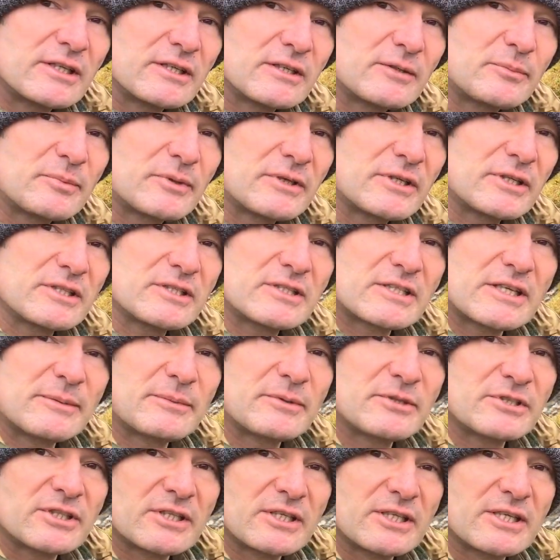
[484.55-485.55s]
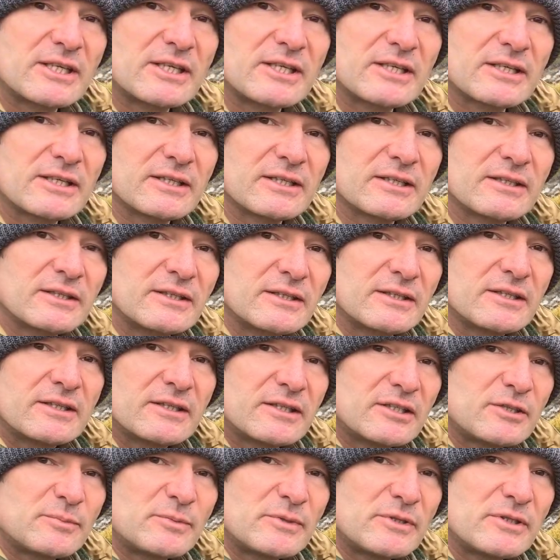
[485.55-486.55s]
by establishing here,
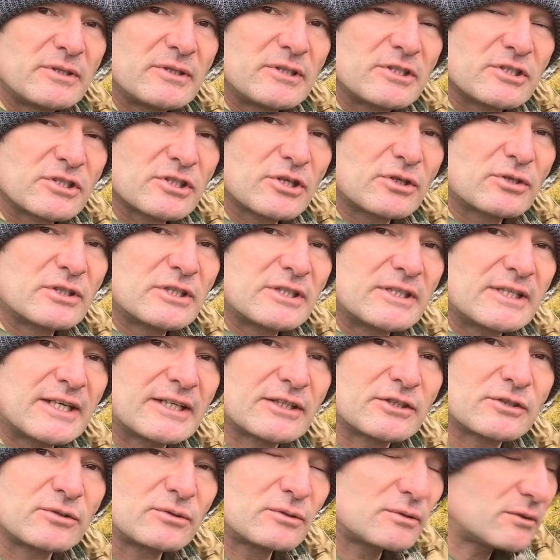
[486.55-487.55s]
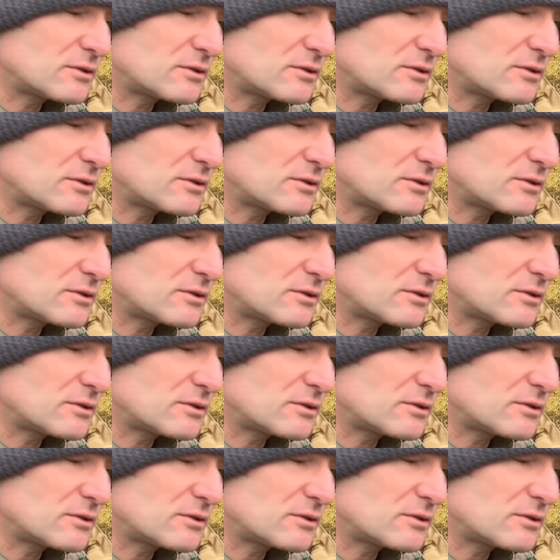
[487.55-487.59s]
it's totally natural,